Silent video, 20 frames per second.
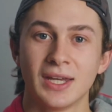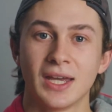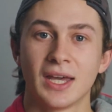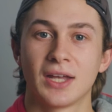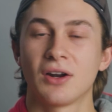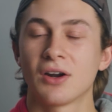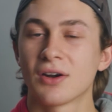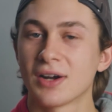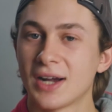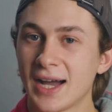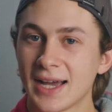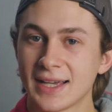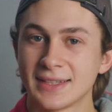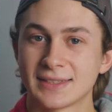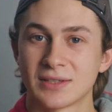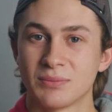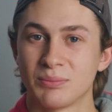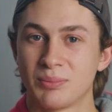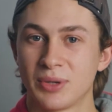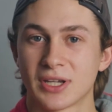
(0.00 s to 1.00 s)
And our eyes
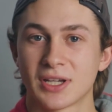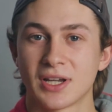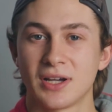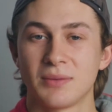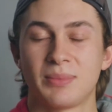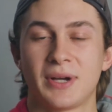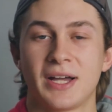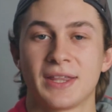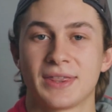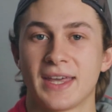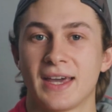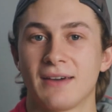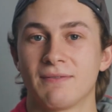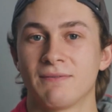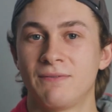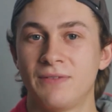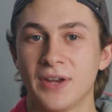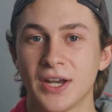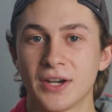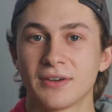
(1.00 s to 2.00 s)
can pick up on that
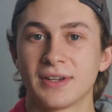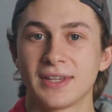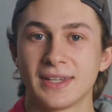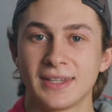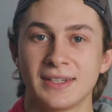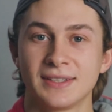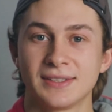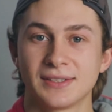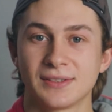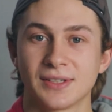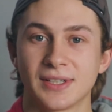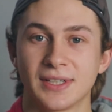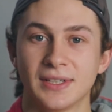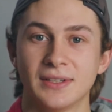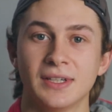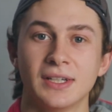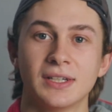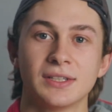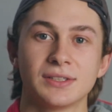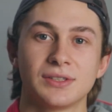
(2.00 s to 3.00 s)
very easily.
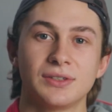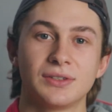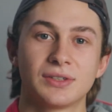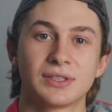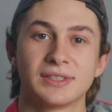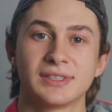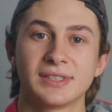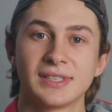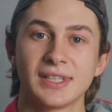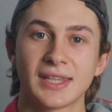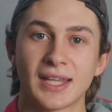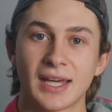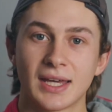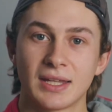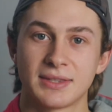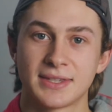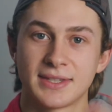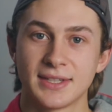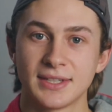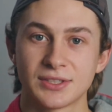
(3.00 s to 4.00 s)
So you can see
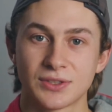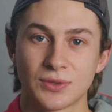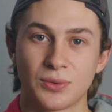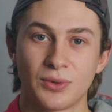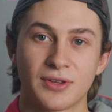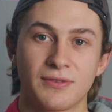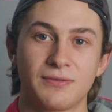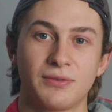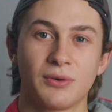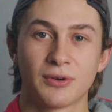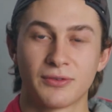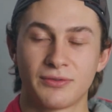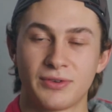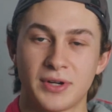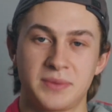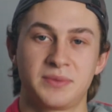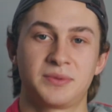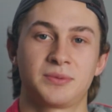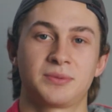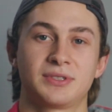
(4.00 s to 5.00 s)
that this 24
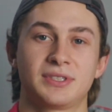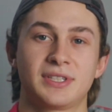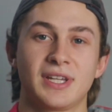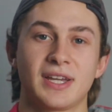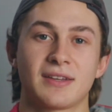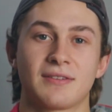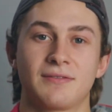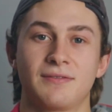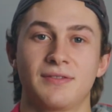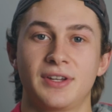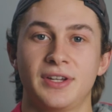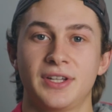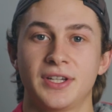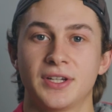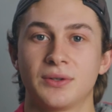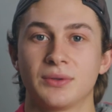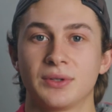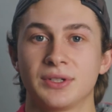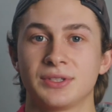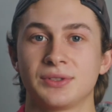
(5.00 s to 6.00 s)
frames per second
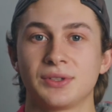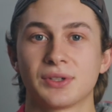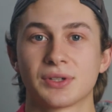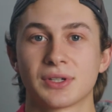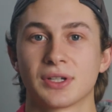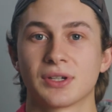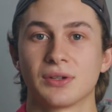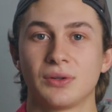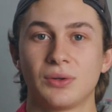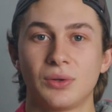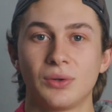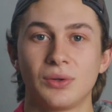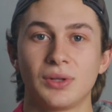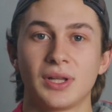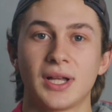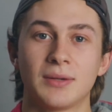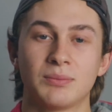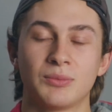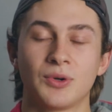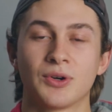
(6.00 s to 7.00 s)
video is looking a whole
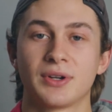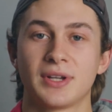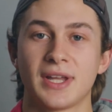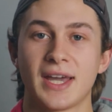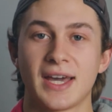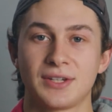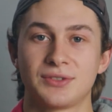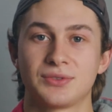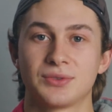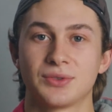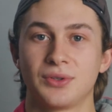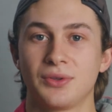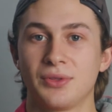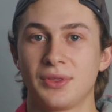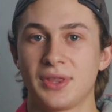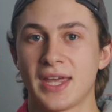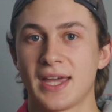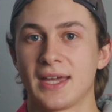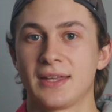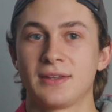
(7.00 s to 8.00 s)
lot more natural
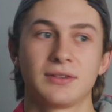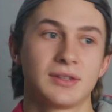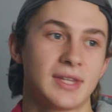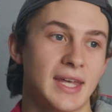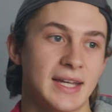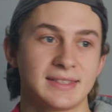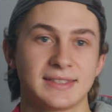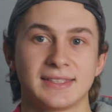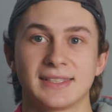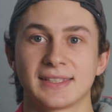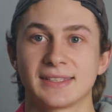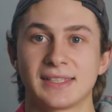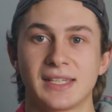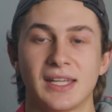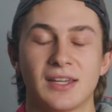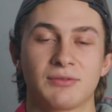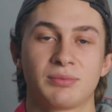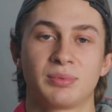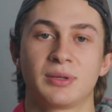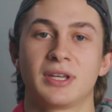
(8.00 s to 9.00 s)
than that 60
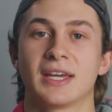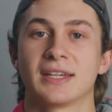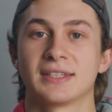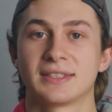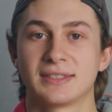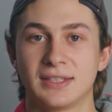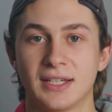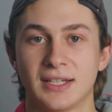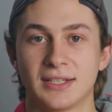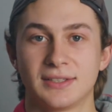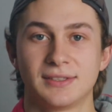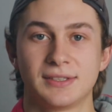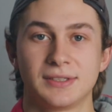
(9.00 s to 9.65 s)
FPS does.